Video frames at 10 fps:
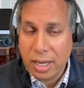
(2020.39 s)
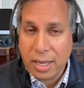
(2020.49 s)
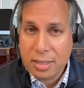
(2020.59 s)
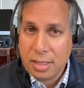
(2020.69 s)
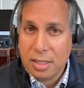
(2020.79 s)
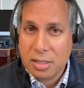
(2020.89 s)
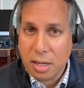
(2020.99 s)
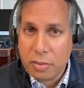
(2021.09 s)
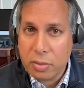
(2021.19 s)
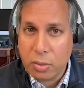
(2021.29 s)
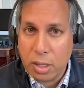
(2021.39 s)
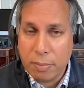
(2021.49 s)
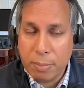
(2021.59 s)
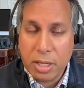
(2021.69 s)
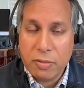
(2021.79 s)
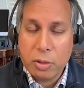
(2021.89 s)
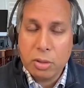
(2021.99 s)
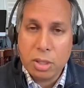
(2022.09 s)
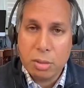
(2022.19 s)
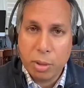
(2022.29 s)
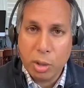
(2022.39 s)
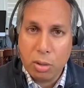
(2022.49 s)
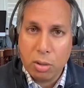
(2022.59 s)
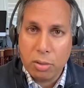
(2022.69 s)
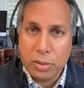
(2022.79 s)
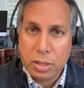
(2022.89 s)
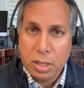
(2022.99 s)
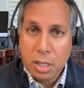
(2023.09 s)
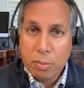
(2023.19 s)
I can't say it's everyone, but if you look at polls,